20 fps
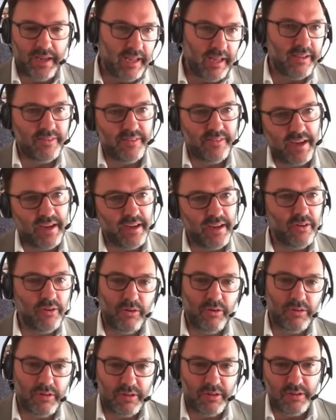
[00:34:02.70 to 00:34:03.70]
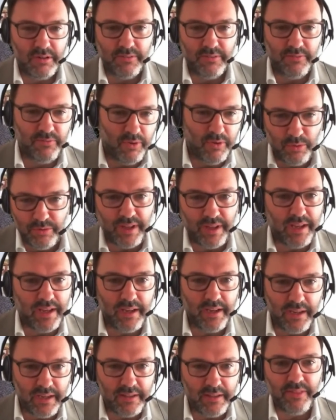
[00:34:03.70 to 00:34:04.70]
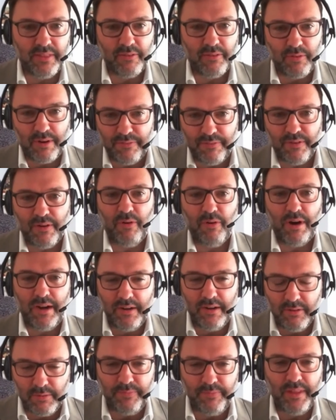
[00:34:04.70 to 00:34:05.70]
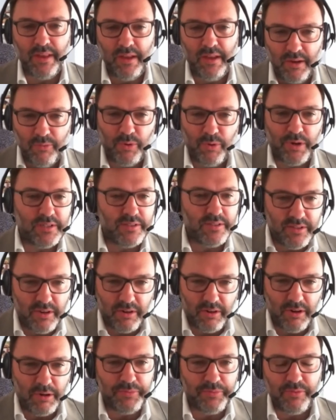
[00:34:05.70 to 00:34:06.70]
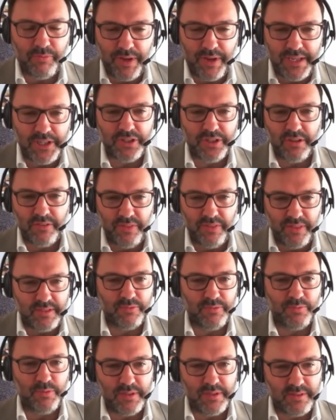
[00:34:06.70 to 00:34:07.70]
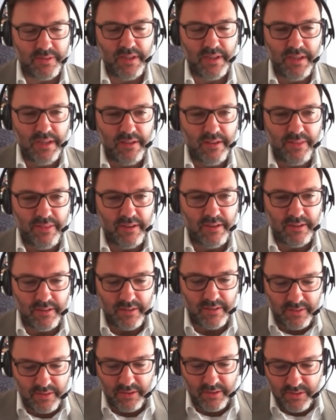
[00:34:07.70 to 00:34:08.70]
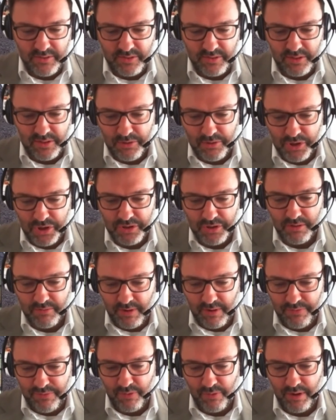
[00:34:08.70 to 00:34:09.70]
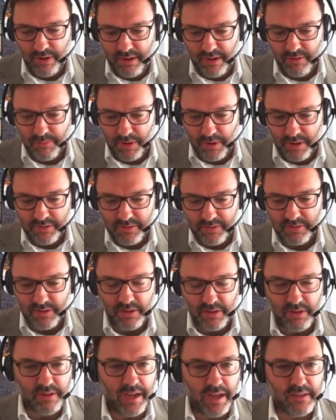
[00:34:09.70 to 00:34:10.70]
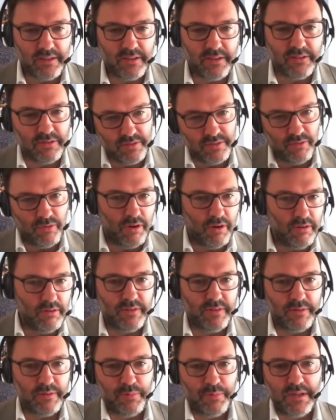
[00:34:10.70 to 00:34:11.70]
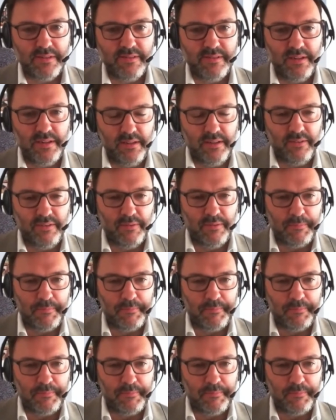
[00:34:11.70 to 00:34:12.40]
a second order voting in the referendum? What is your observation on this? Was the constitutional referendum also connected to the role of the president?